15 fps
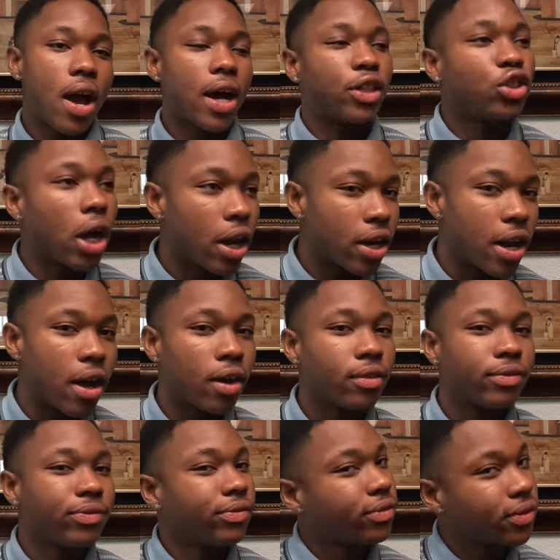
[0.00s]
I tried it
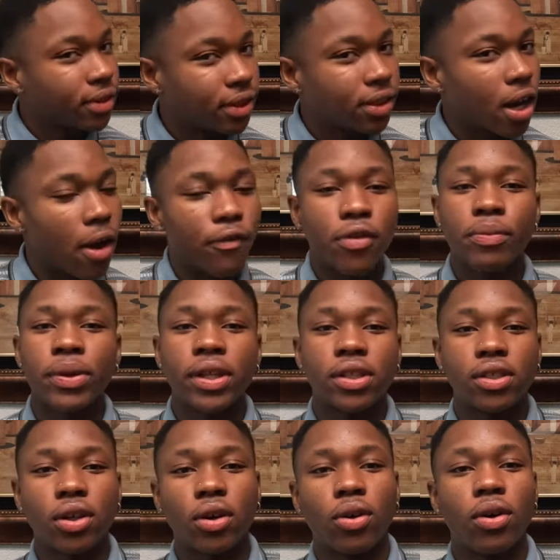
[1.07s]
out, it's not for me.
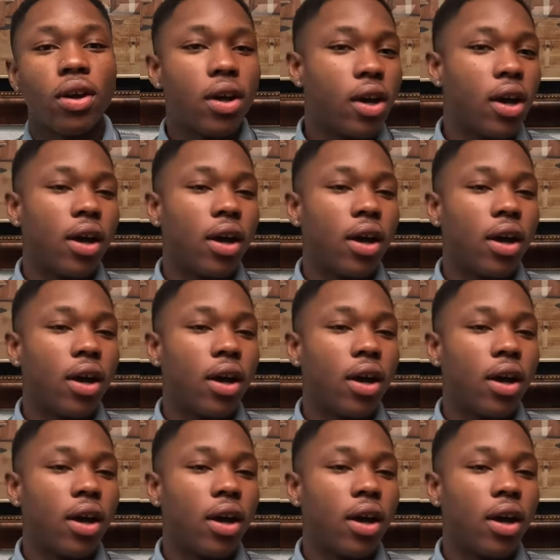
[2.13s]
So